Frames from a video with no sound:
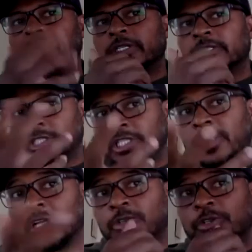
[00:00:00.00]
she's
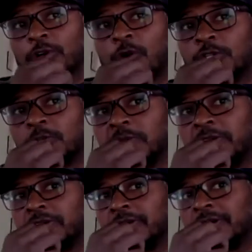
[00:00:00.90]
also your
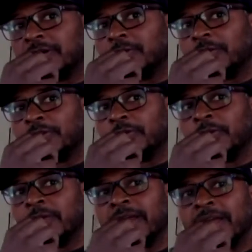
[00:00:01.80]
co-speaker with you.
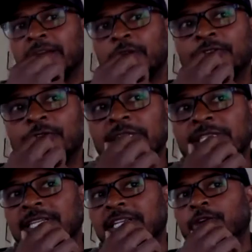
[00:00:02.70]
You have
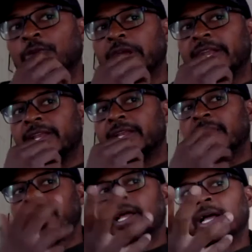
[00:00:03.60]
recently created
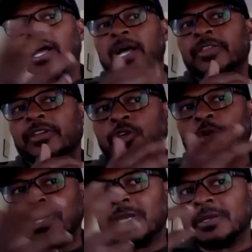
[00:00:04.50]
the
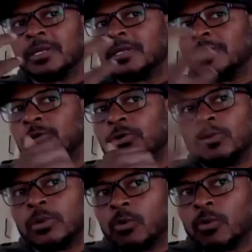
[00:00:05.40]
QQQ
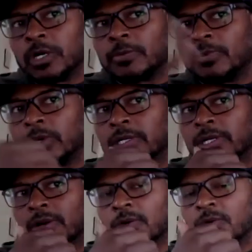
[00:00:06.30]
Workbook.
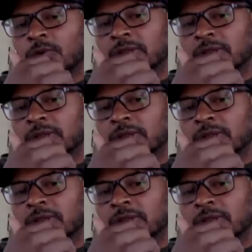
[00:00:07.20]
Well,